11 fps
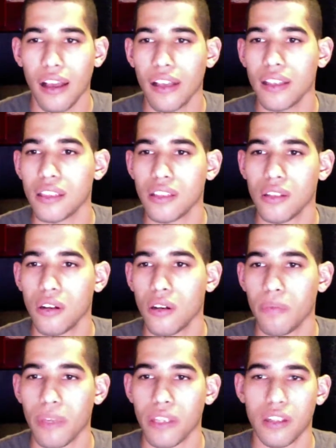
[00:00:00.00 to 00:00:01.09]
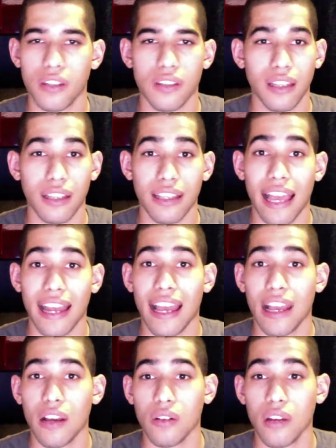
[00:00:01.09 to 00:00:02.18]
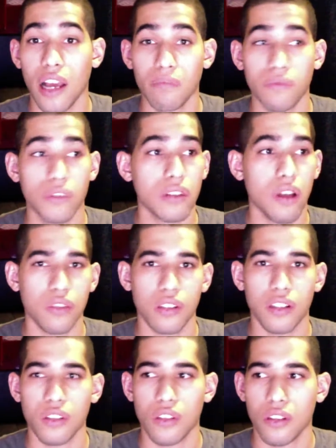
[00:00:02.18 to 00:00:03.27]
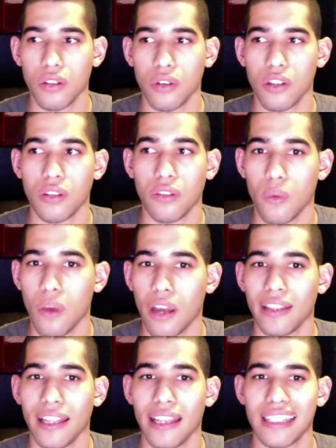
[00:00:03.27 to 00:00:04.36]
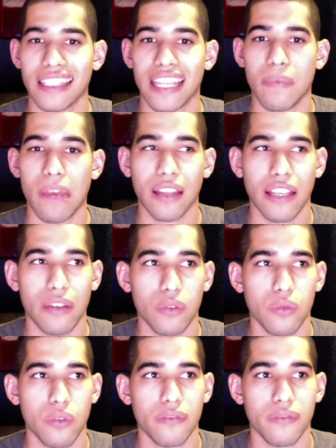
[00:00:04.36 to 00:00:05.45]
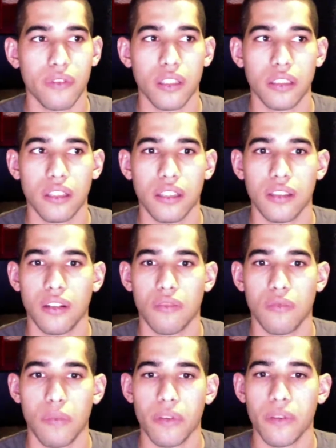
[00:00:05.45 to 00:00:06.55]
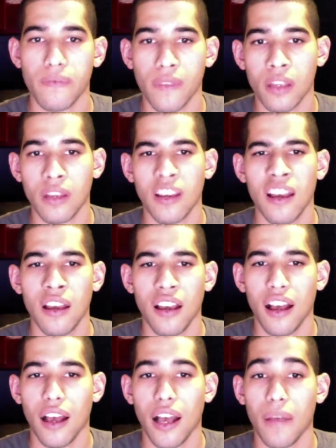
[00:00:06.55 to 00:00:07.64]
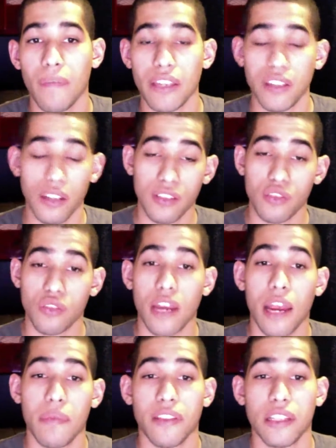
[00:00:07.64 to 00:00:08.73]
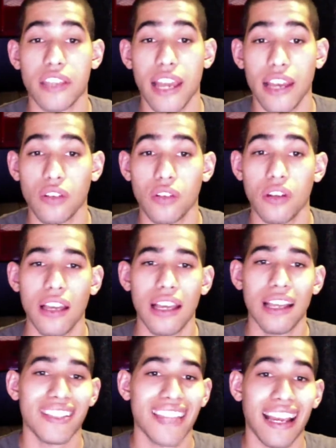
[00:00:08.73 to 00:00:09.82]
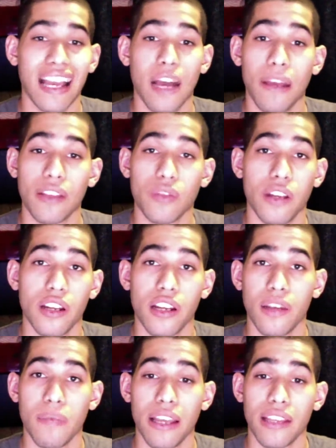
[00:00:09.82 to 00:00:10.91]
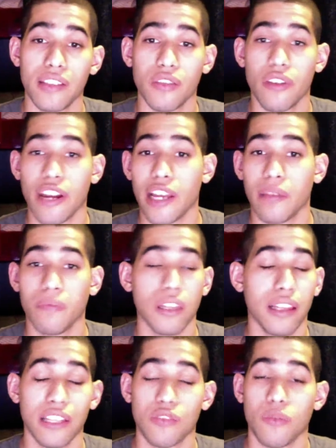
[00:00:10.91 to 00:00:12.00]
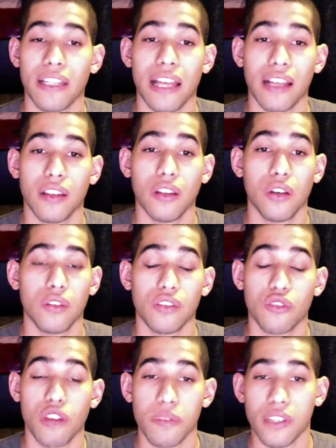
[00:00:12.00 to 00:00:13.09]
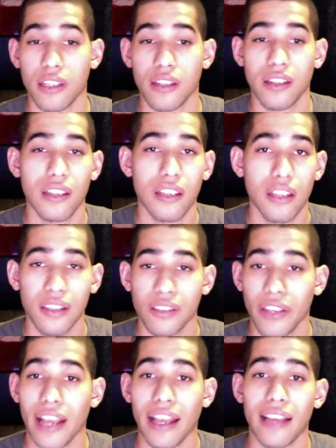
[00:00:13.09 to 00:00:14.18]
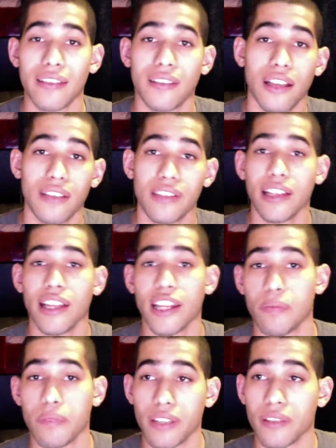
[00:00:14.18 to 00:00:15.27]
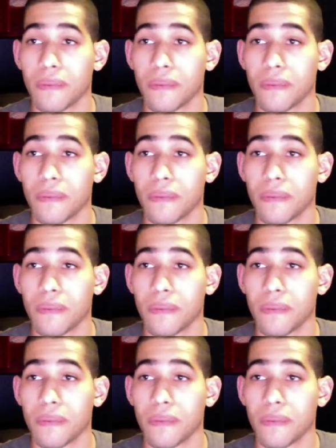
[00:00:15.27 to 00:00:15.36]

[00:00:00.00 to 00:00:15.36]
So be sure to look that out. I'm also gonna do the newest show of The Walking Dead that just came out. I think it was 146. I don't remember. Make sure to subscribe for the channel. Check out my Twitter and my Instagram. The links will be down below in the description. So yeah, guys, I'll see you later. Peace.